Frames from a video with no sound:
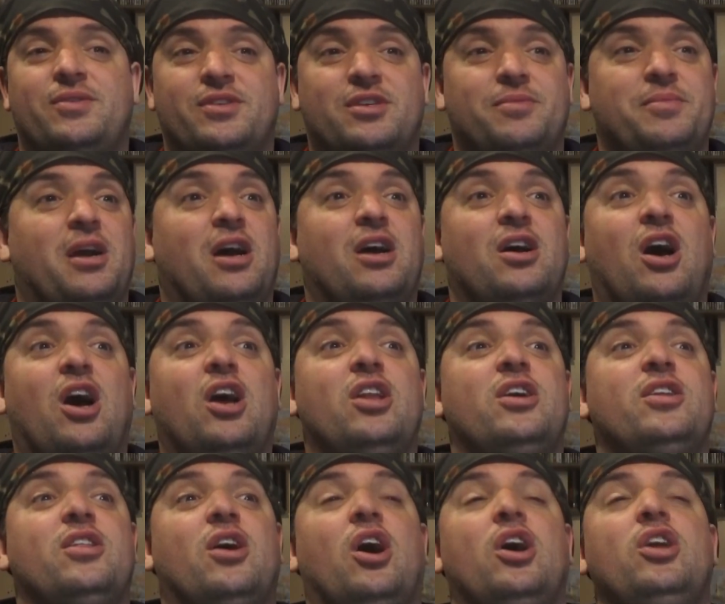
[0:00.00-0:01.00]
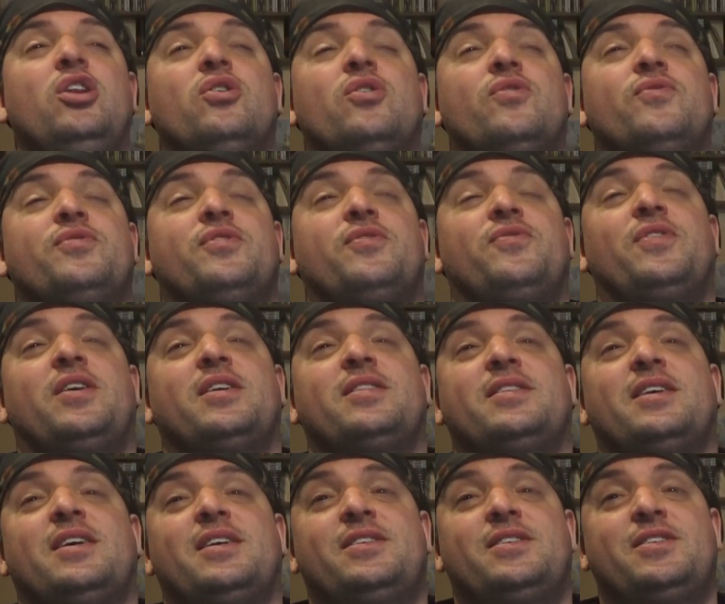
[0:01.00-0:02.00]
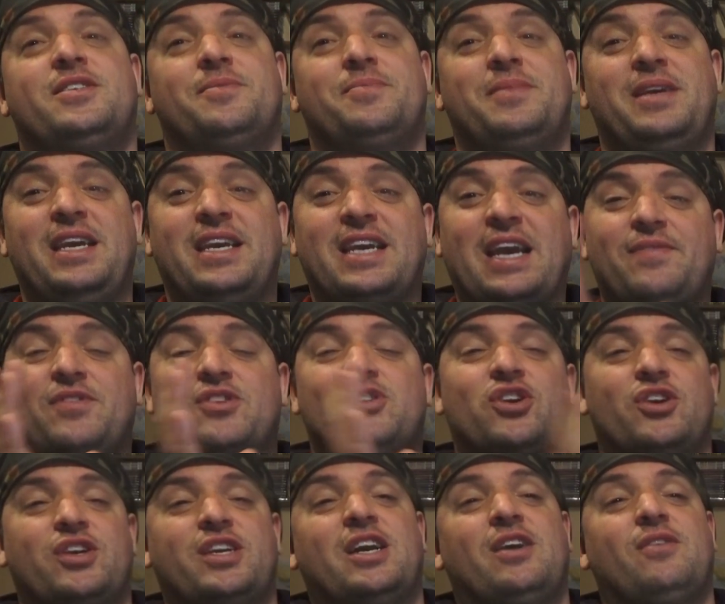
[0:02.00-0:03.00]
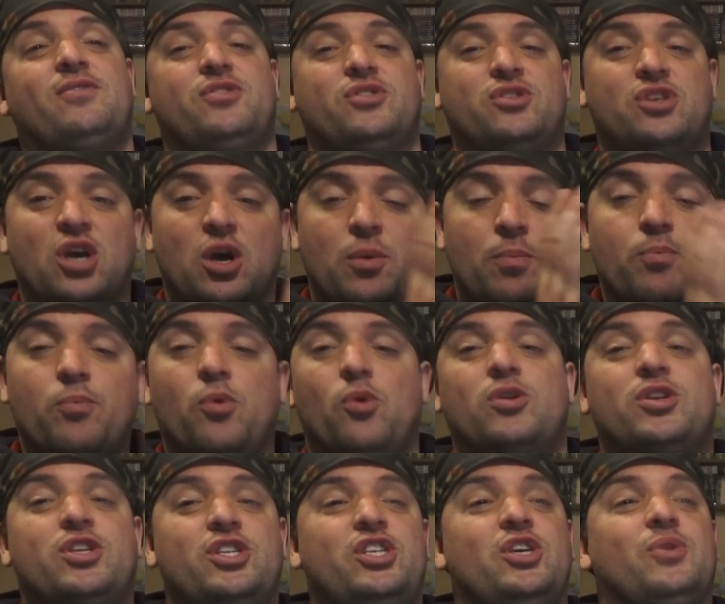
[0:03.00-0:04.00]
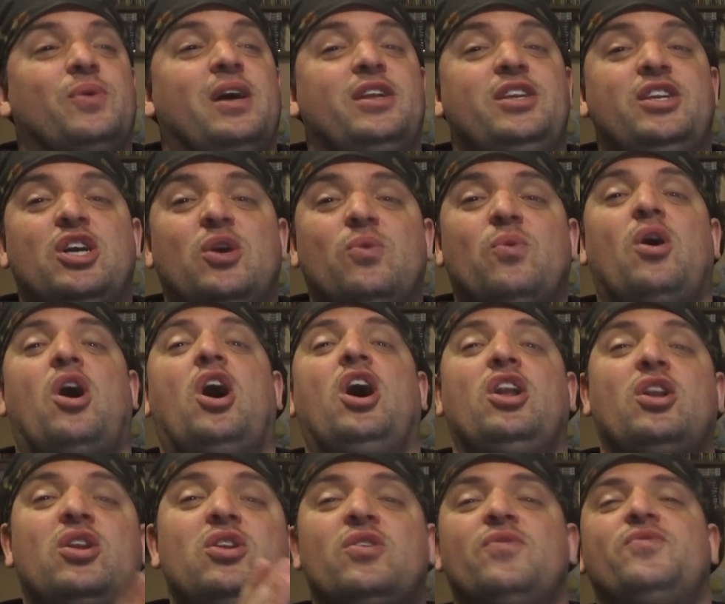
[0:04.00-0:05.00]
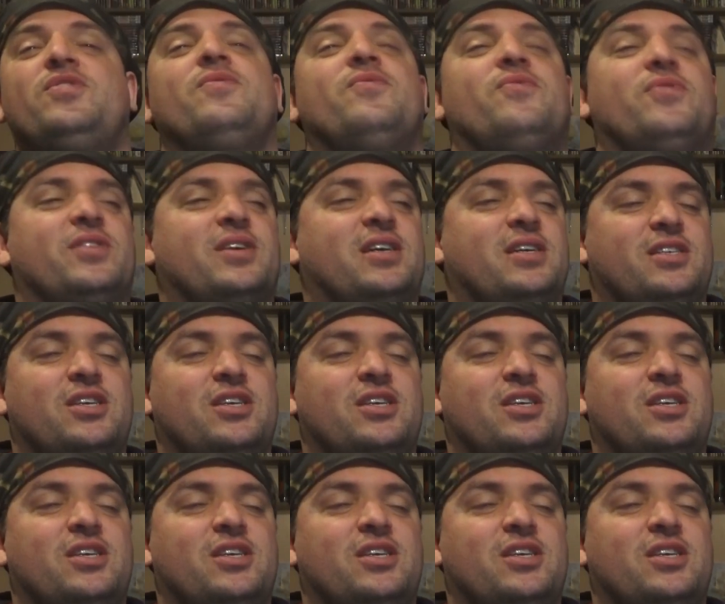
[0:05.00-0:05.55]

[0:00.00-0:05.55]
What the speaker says: I mean, I love the fact that he gave the side characters more to do, and you know what, I loved him for that.